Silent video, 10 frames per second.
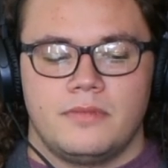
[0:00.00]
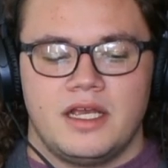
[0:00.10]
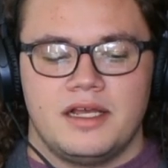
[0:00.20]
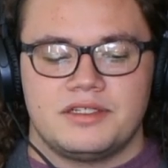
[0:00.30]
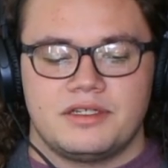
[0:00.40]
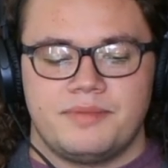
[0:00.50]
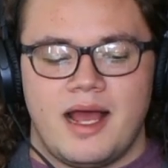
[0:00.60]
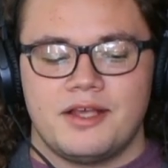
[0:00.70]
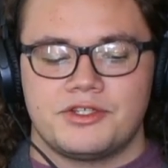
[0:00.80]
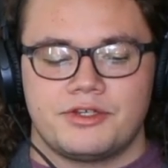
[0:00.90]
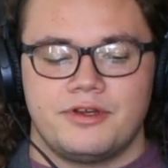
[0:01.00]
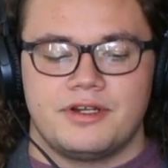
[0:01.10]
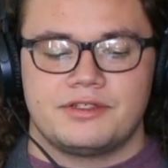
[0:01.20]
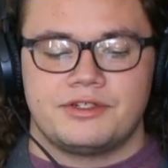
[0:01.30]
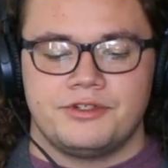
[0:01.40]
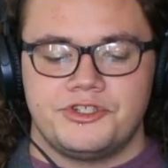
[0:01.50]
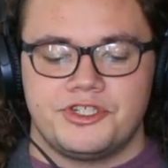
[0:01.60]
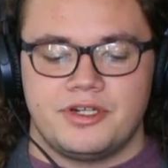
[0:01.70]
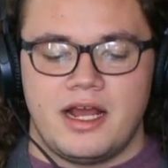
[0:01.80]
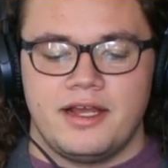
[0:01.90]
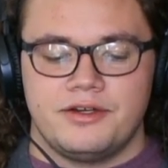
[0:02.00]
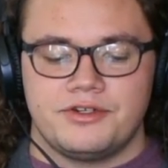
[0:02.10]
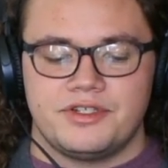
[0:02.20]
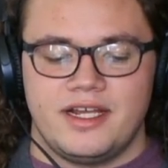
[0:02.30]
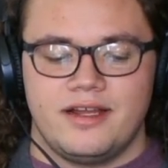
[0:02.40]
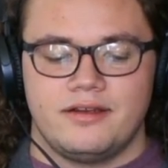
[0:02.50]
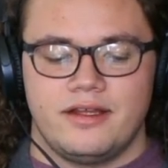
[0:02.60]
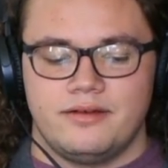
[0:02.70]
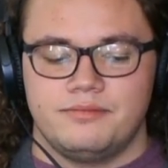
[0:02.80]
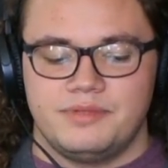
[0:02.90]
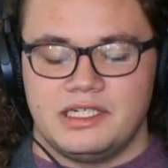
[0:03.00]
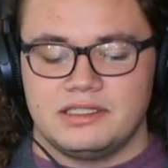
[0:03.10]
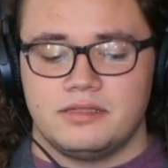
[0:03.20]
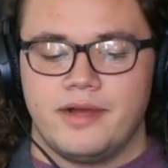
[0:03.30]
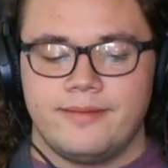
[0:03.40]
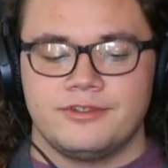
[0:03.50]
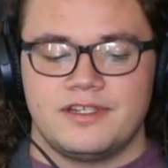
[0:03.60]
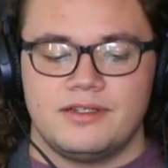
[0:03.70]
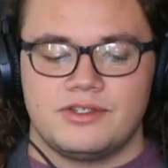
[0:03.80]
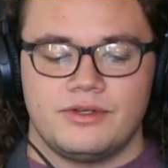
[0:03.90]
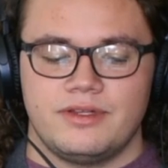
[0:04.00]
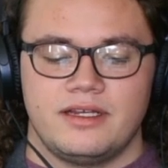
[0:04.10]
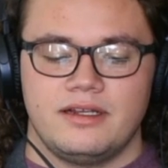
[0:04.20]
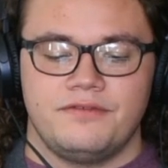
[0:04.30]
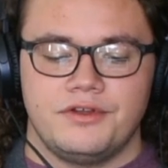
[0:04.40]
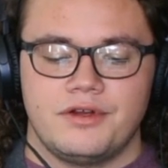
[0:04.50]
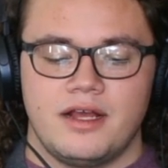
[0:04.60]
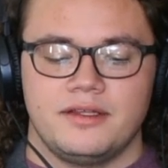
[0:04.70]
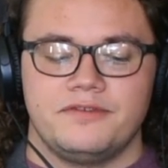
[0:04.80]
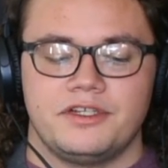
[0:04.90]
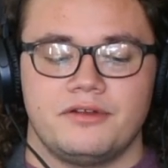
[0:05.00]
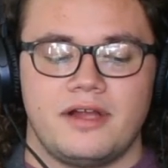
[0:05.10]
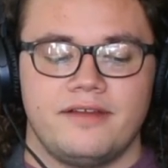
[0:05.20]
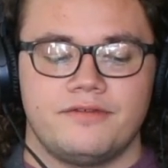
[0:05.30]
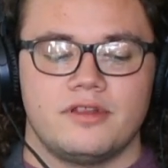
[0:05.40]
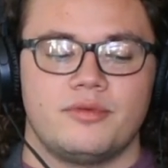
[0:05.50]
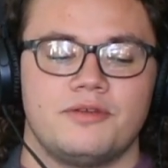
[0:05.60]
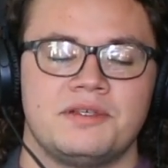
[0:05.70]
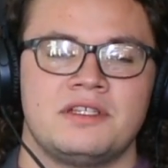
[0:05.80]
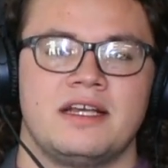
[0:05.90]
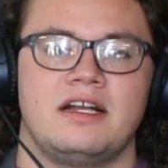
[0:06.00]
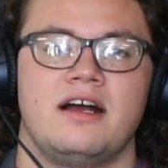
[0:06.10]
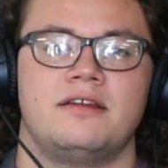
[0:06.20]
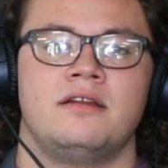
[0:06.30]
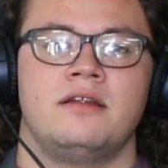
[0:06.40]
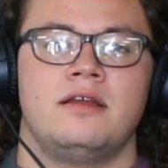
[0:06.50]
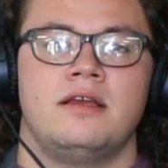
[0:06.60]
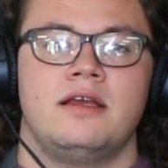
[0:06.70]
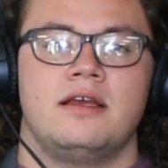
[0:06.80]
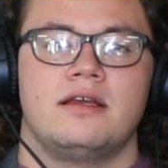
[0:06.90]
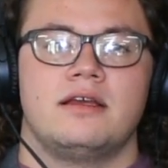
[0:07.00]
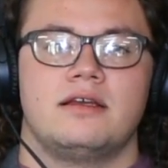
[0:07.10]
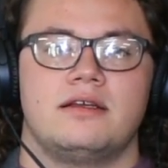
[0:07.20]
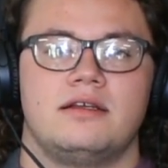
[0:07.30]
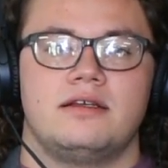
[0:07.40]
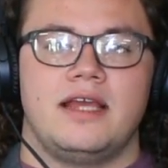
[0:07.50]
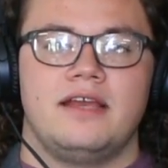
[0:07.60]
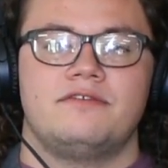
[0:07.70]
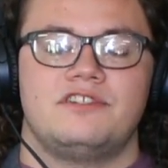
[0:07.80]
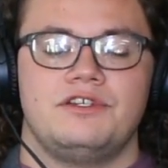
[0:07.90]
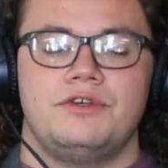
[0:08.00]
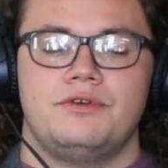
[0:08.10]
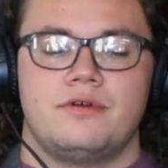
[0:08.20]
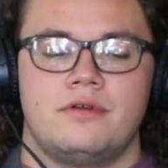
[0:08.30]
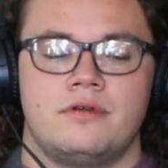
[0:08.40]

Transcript: As a pastor and as a Christian, I understand, and because the Bible says so, that if you're not living your life for the purpose that God gave to you,